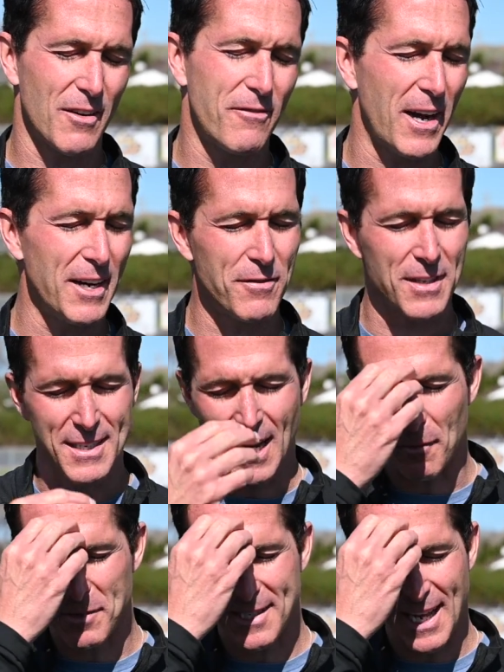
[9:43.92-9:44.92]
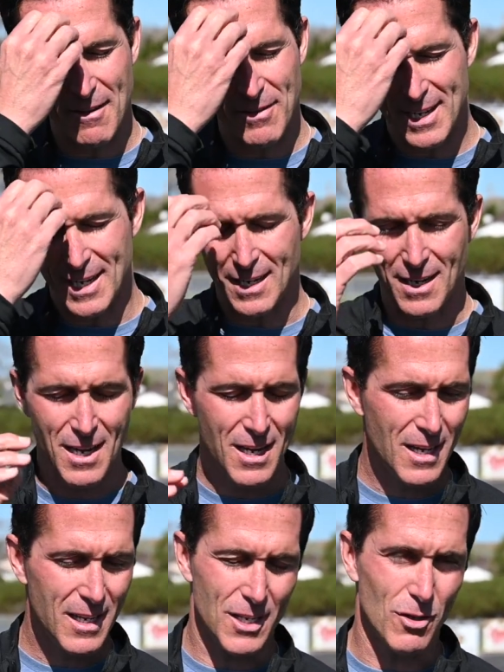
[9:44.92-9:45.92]
fight for the top 7 and,
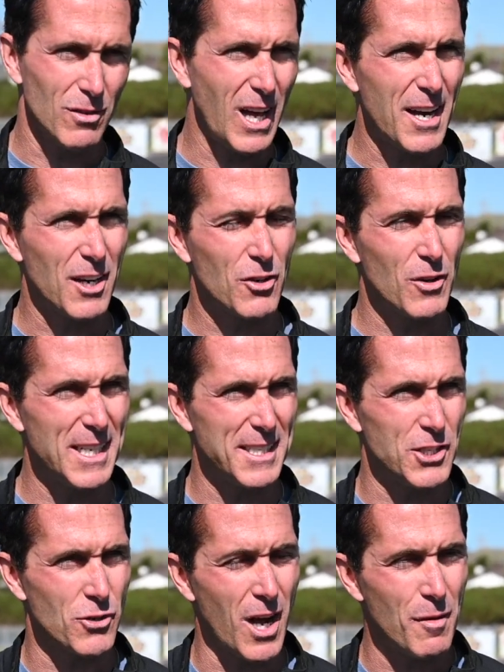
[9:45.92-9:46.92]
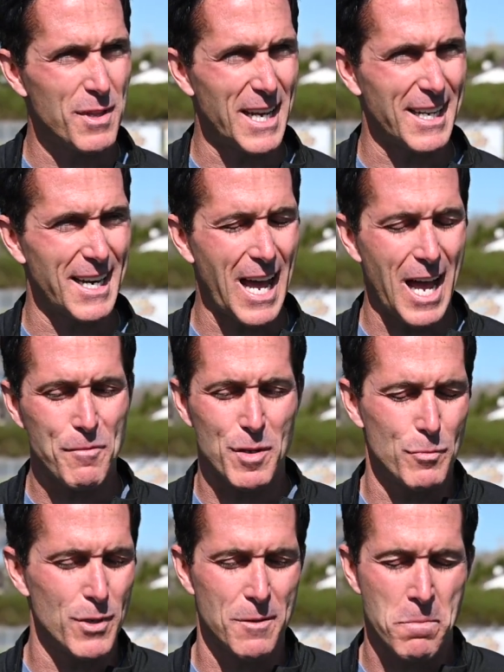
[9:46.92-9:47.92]
you know, a lot of crazy drama that can
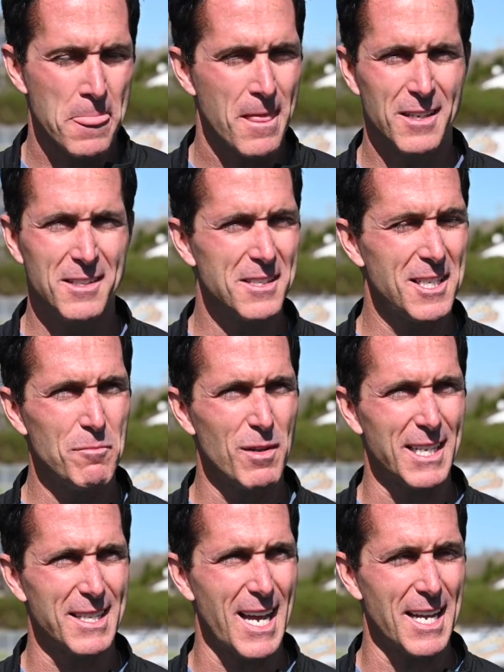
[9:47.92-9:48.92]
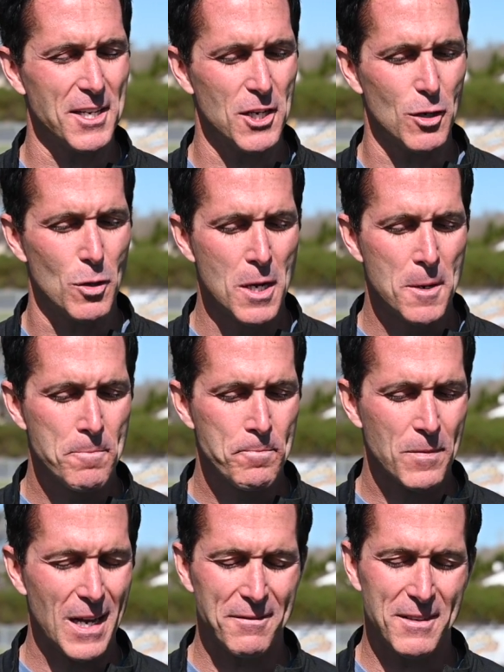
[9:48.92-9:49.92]
happen. But it doesn't seem like that, you know.
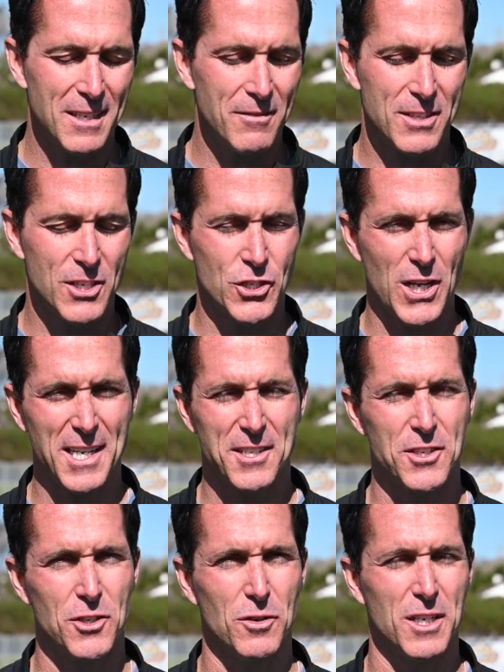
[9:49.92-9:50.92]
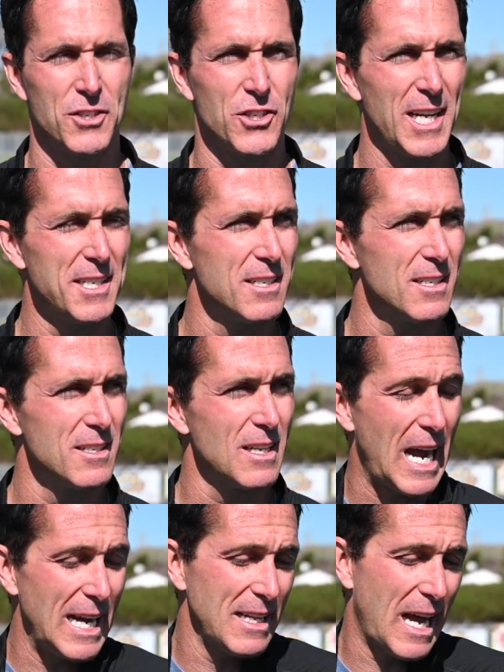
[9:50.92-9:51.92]
have to give it to Jace too, because Jace is,
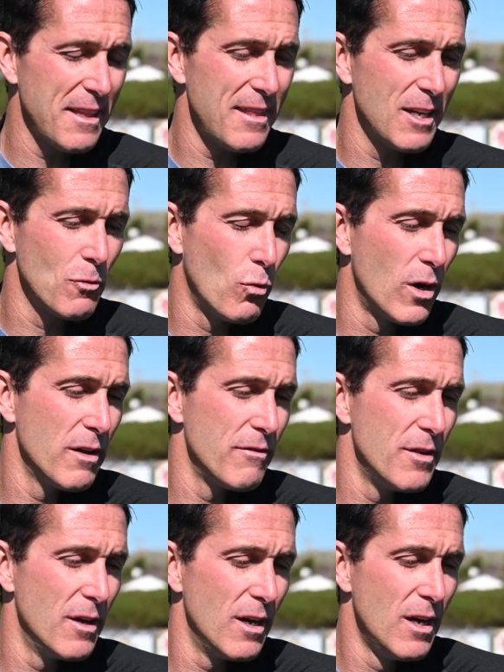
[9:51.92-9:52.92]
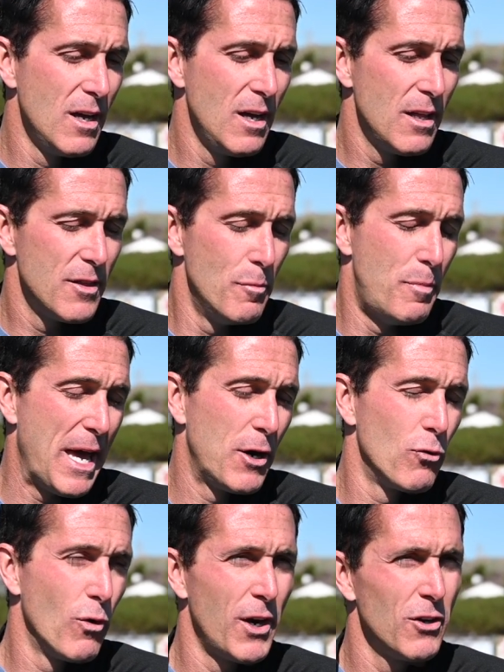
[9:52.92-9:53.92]
I think, one of the
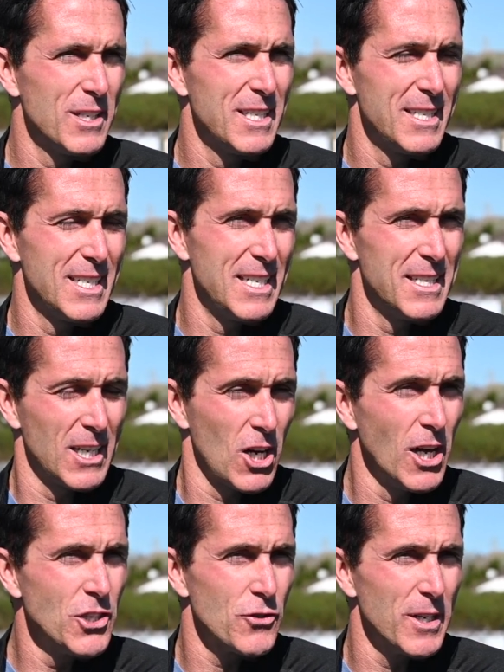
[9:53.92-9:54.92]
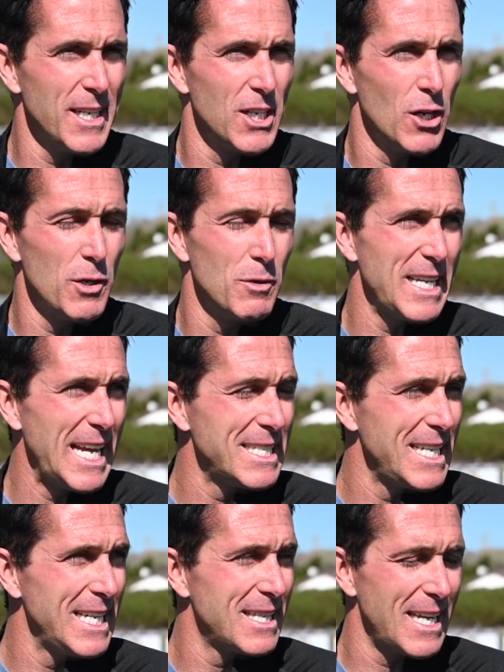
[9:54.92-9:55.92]
better runners in the country. Yep. You know, he was
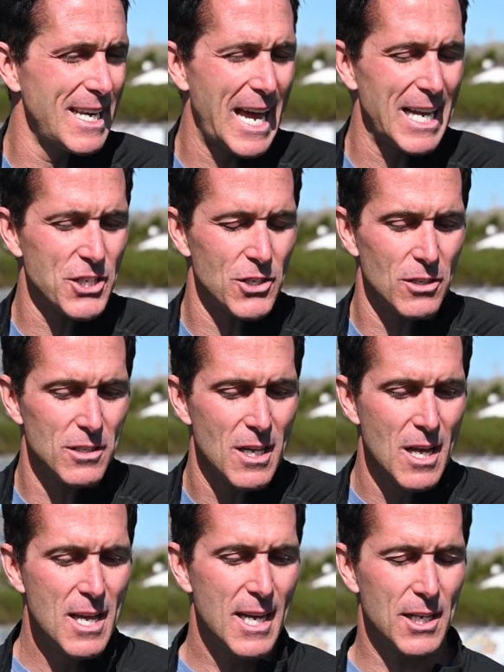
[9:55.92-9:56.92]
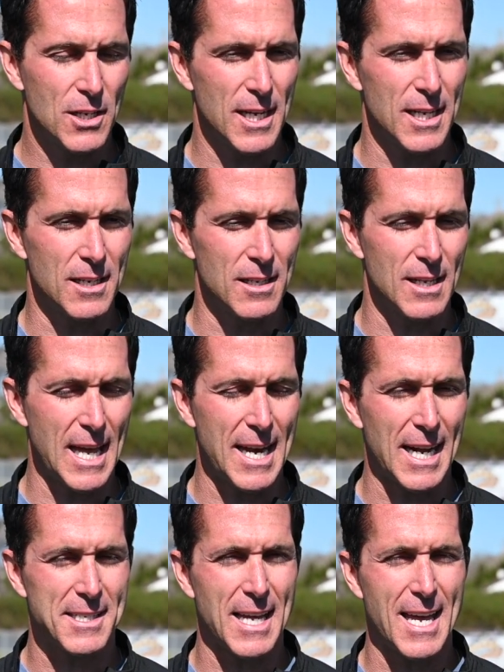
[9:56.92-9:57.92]
18th at Nationals in
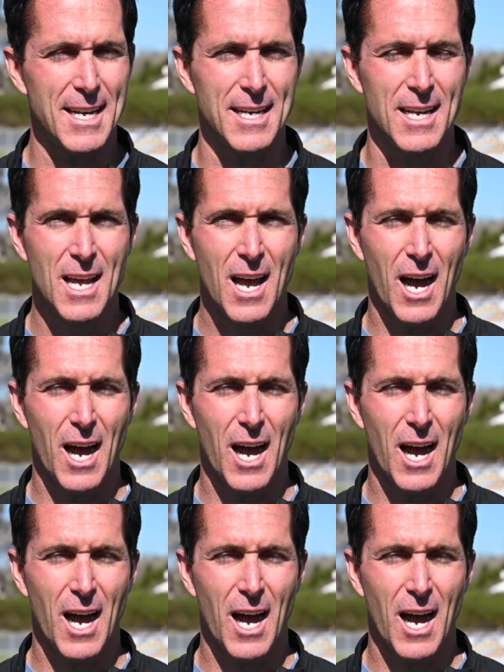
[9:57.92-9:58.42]
NXN, and